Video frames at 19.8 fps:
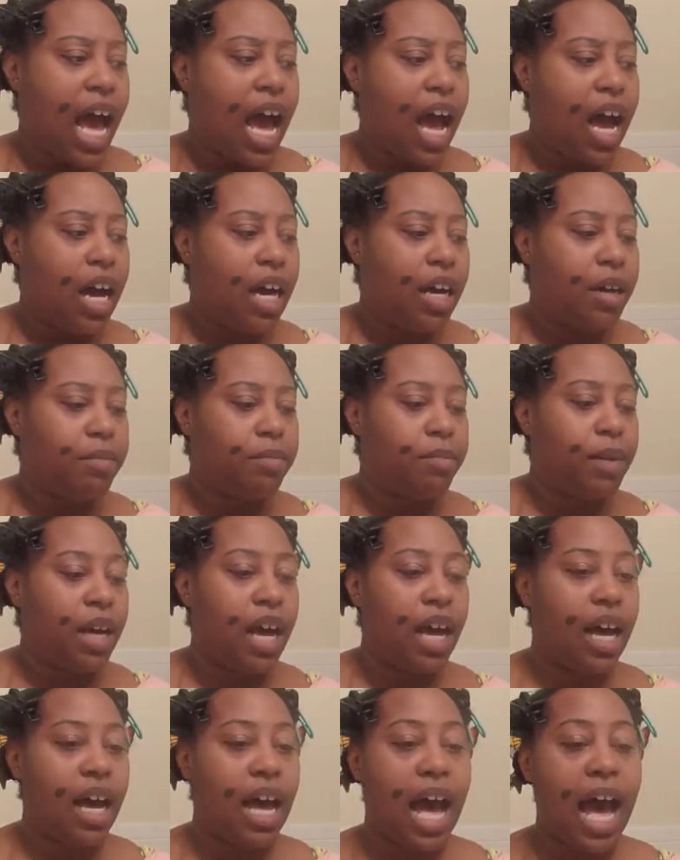
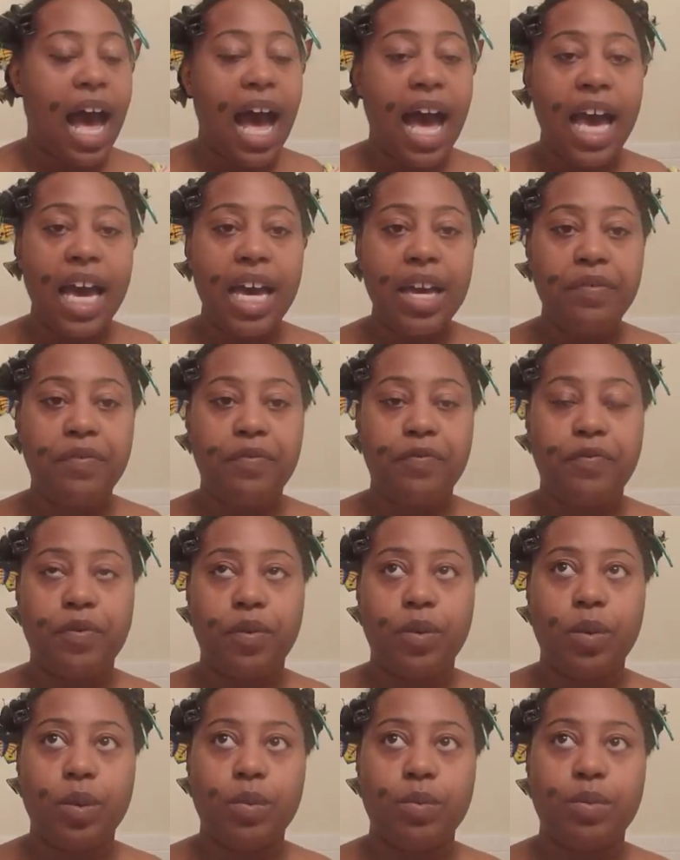I've
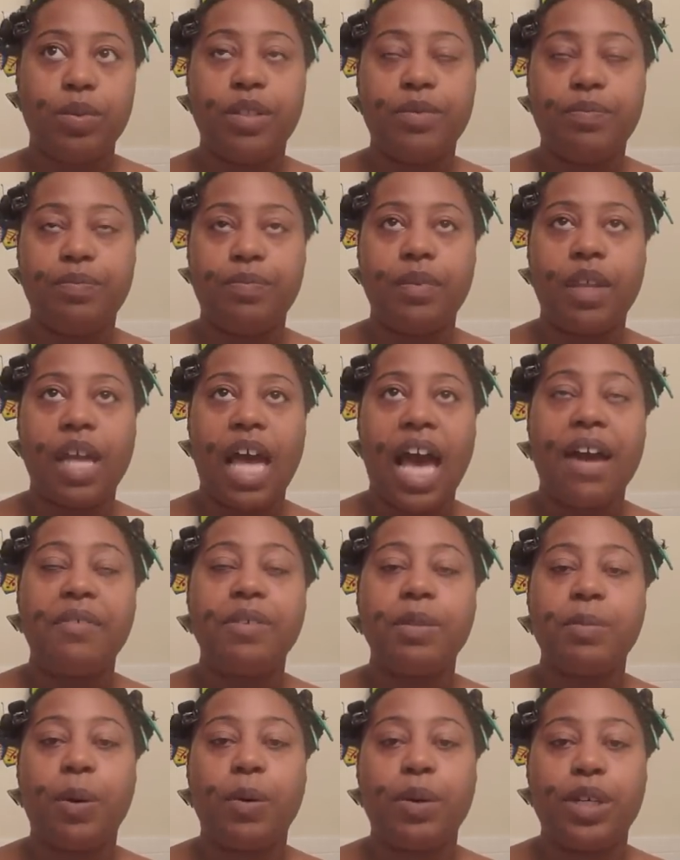
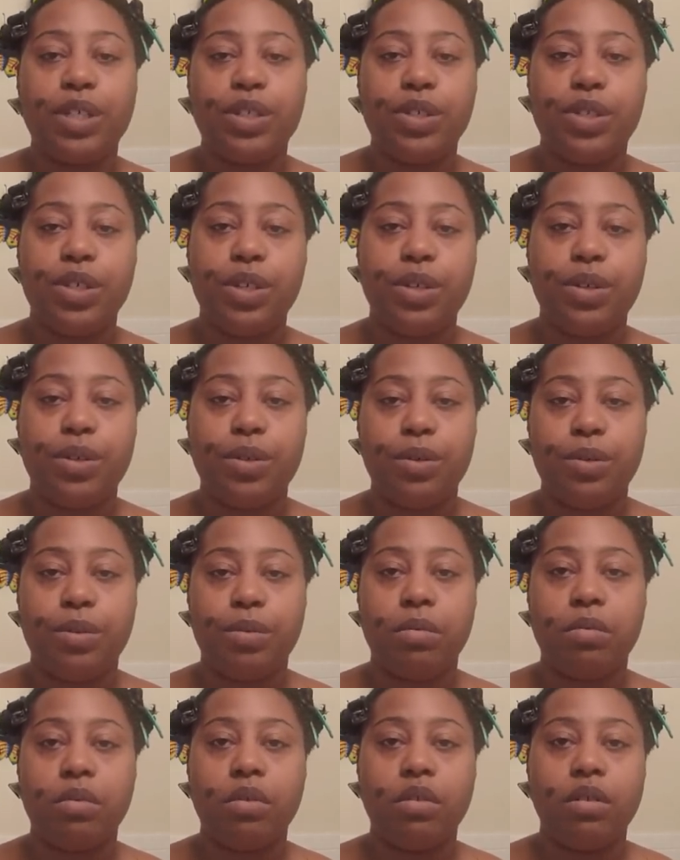spoken
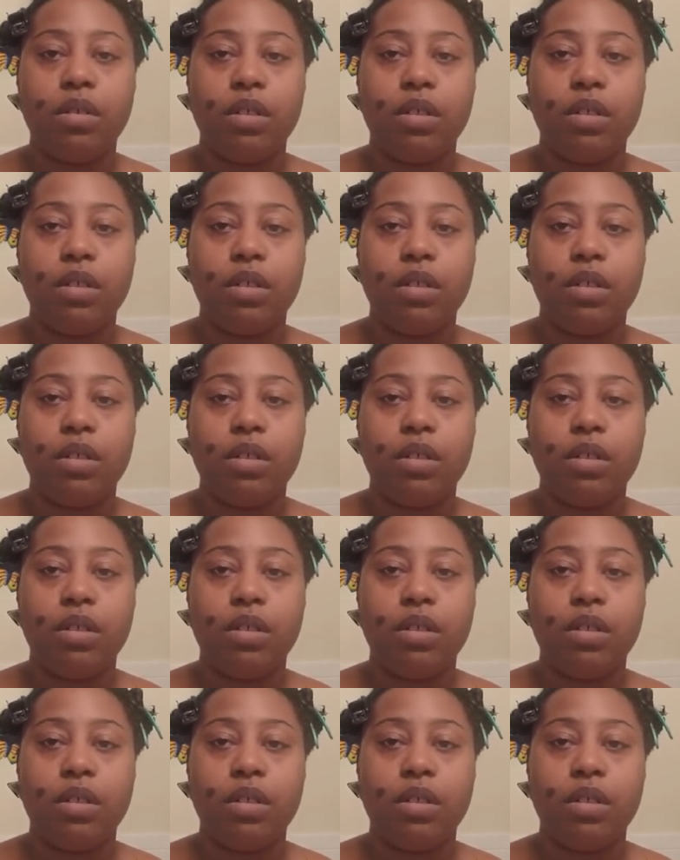to